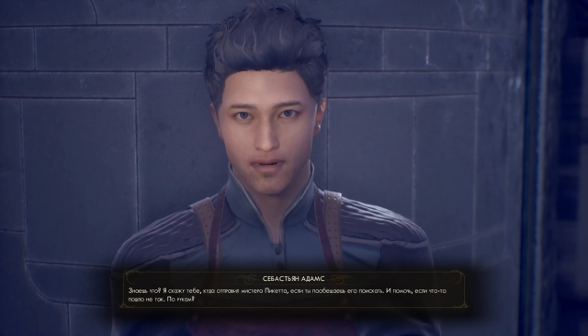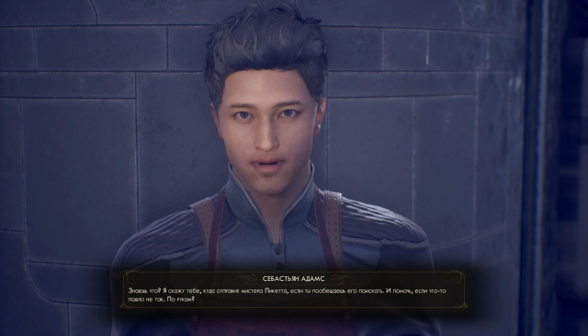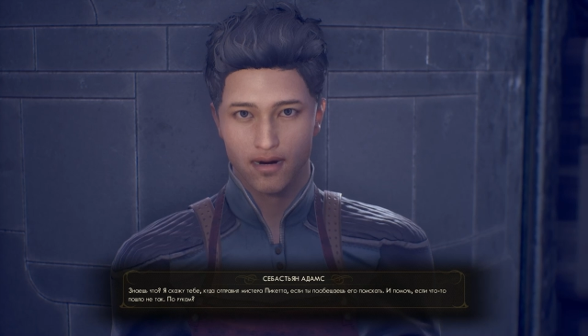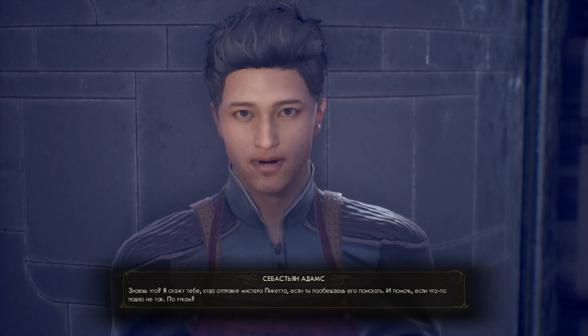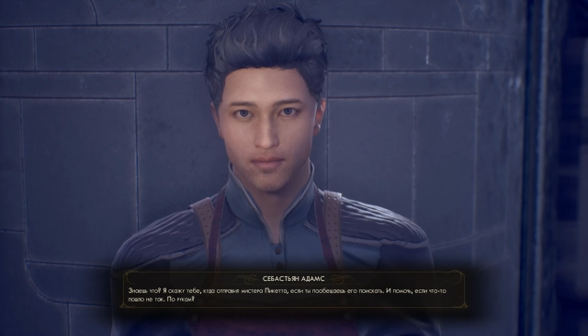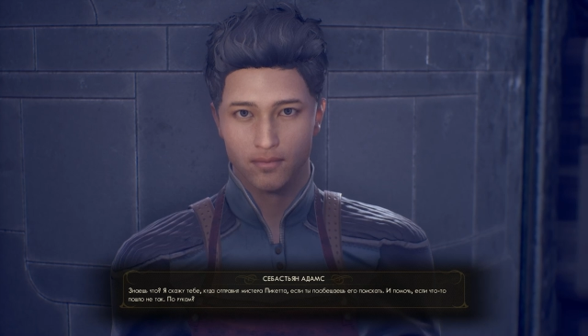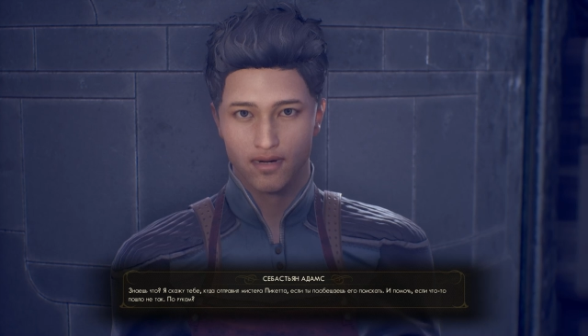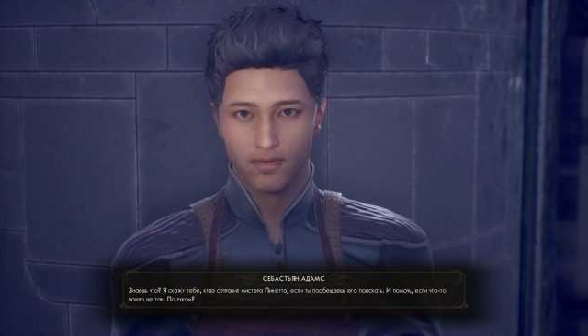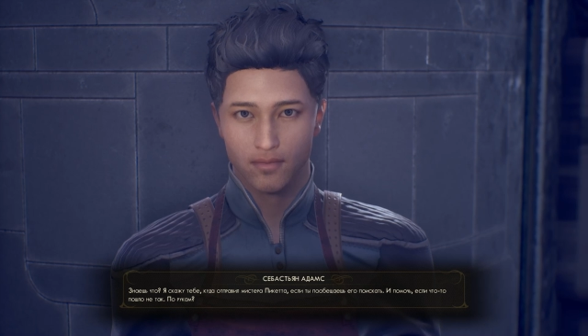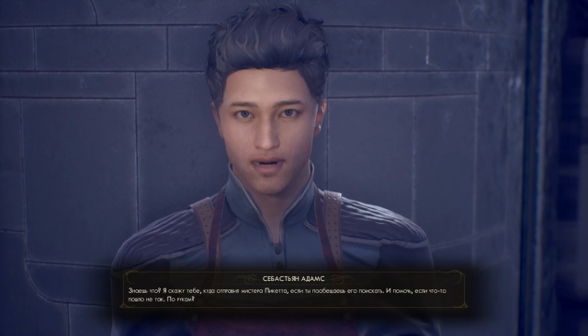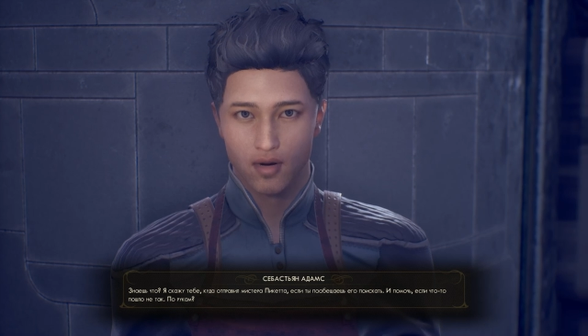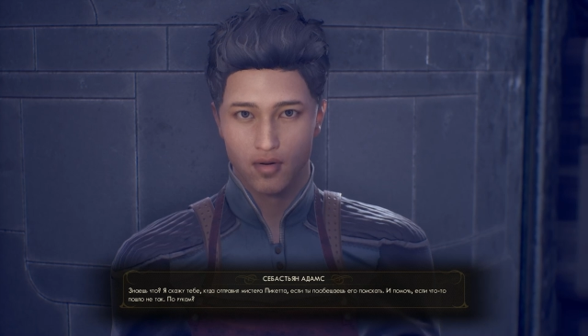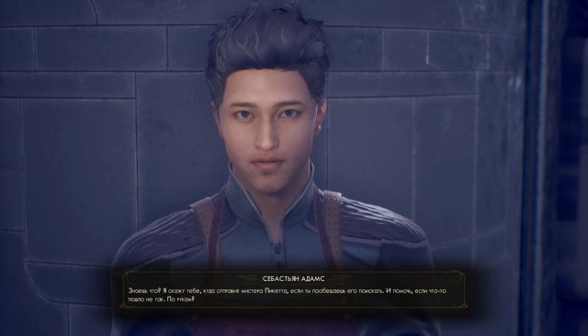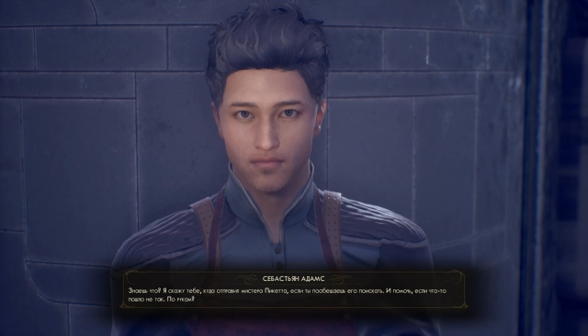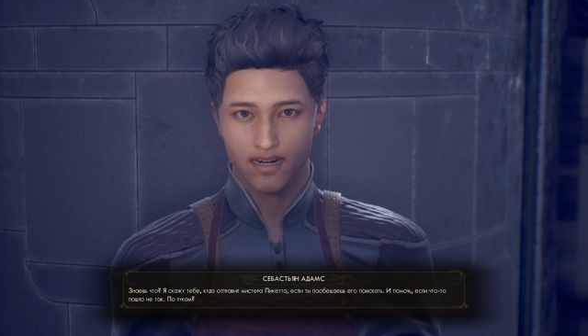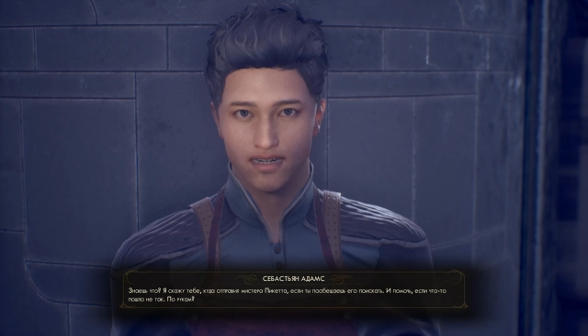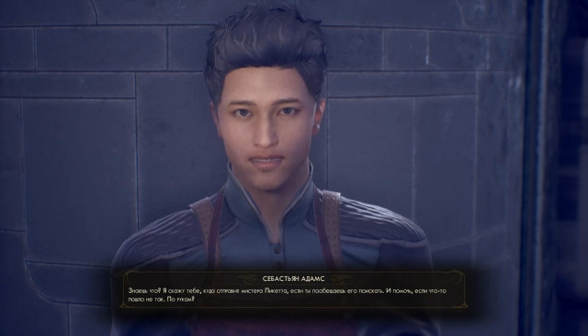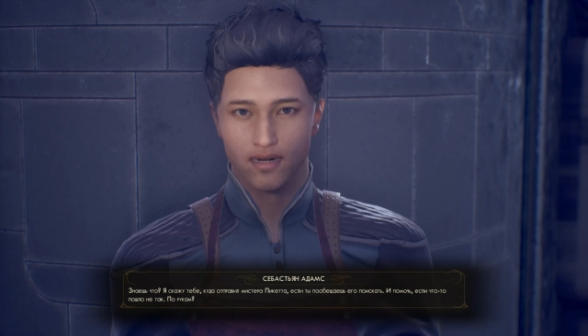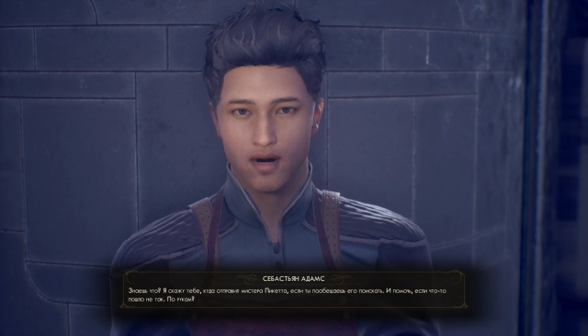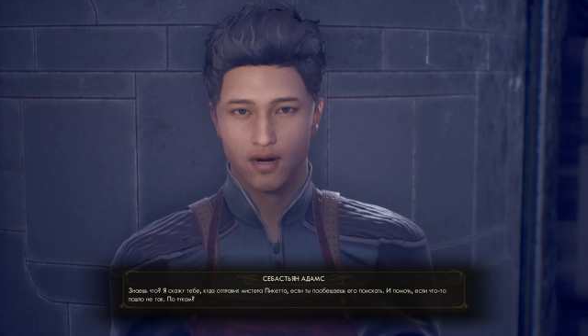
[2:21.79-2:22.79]
Help him out
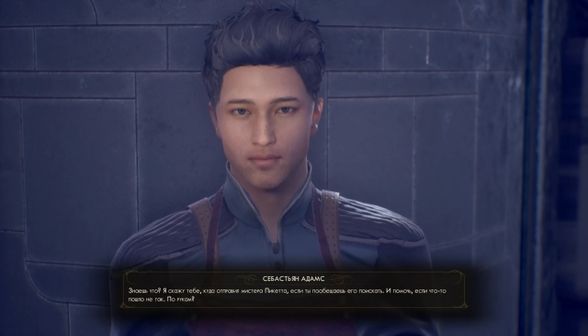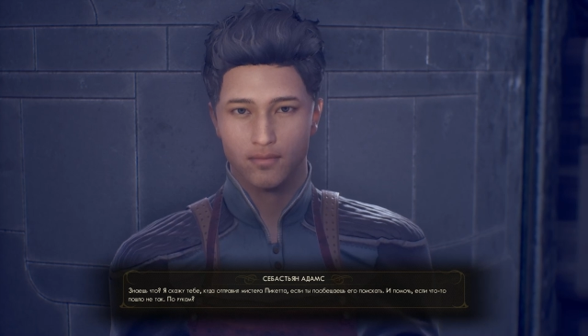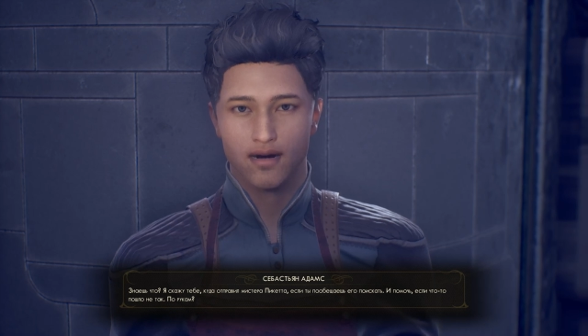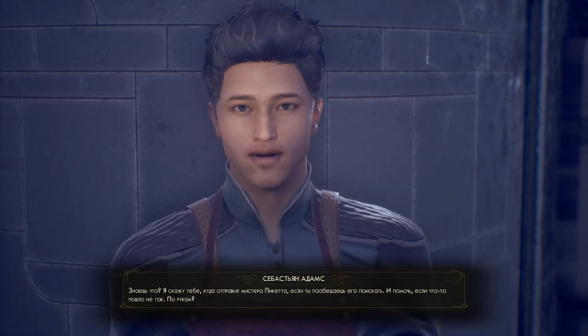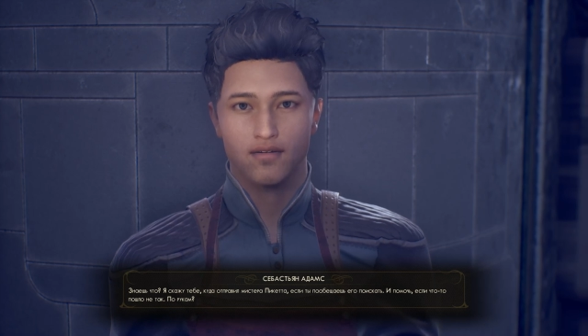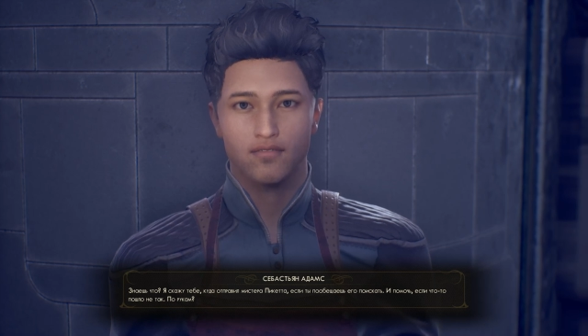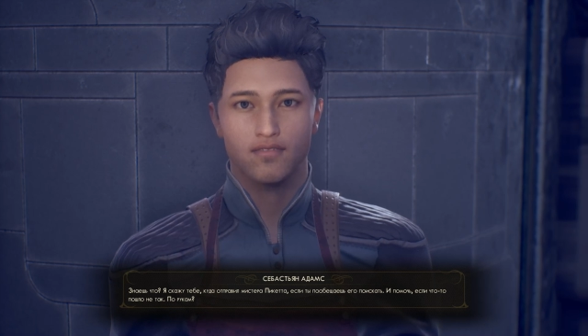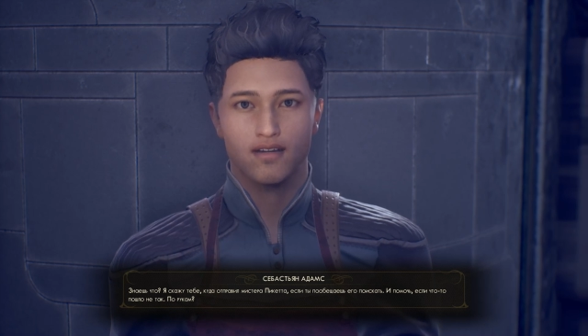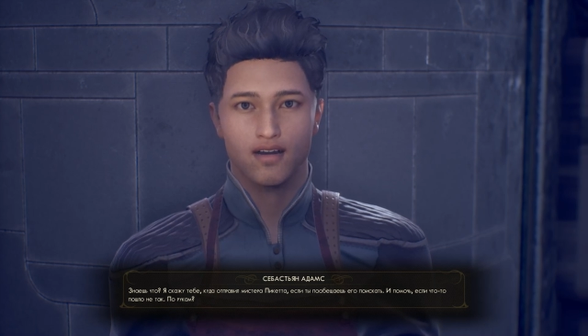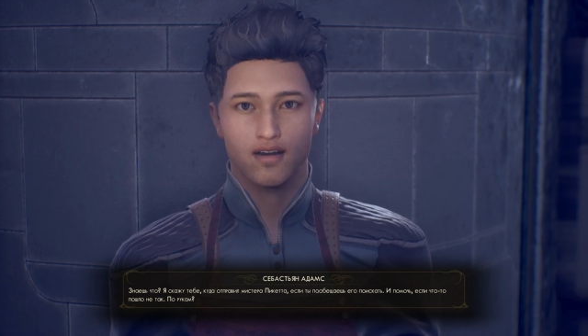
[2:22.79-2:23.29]
if he's got himself